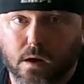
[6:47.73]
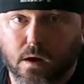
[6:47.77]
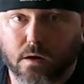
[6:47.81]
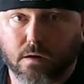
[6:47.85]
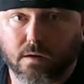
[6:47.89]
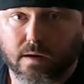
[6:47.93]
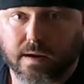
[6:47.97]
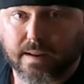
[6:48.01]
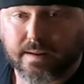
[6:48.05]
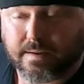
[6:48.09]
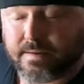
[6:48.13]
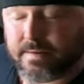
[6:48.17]

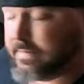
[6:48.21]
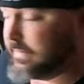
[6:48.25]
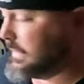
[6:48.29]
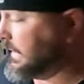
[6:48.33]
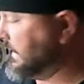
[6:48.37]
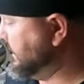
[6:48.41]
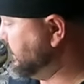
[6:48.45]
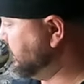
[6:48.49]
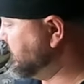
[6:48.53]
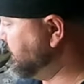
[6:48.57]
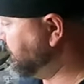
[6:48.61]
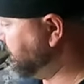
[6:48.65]
Alright,
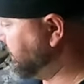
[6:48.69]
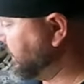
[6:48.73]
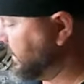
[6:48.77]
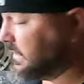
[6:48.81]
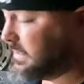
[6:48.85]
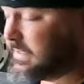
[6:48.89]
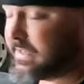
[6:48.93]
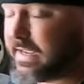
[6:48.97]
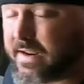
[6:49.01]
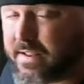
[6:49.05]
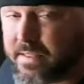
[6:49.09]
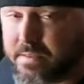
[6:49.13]
that's the
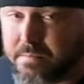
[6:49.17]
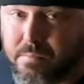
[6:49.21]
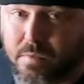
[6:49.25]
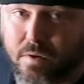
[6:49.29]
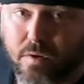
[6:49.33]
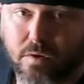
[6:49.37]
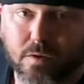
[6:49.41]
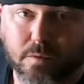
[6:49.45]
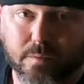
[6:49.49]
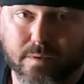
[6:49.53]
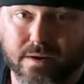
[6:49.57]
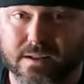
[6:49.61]
front side of the
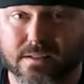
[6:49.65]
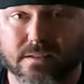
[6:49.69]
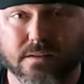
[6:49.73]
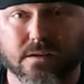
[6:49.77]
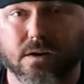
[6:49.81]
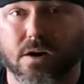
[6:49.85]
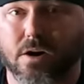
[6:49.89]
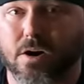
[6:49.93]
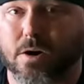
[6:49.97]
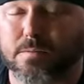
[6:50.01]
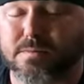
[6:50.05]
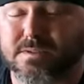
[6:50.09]
motor. We got
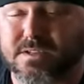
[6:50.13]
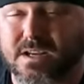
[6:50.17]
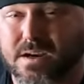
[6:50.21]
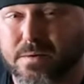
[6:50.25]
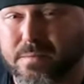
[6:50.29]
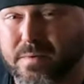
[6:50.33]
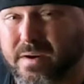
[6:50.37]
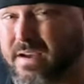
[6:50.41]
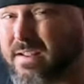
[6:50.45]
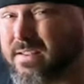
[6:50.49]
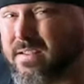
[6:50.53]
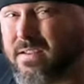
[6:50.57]
the carbs
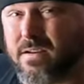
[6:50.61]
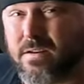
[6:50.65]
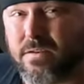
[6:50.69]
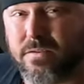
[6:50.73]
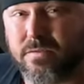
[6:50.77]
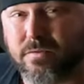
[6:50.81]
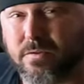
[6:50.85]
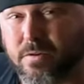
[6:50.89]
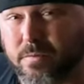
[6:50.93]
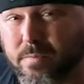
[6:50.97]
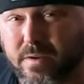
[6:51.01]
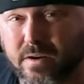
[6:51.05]
on, we got the
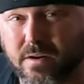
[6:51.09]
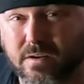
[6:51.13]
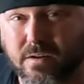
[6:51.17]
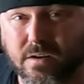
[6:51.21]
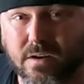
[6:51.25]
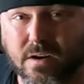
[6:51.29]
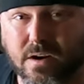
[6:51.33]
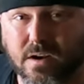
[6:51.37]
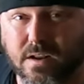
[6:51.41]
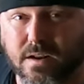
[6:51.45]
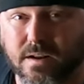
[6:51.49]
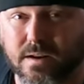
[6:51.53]

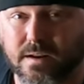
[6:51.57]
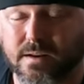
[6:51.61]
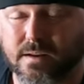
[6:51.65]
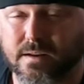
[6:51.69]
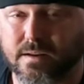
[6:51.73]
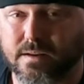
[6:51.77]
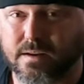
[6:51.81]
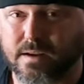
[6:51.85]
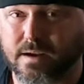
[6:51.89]
distributor on,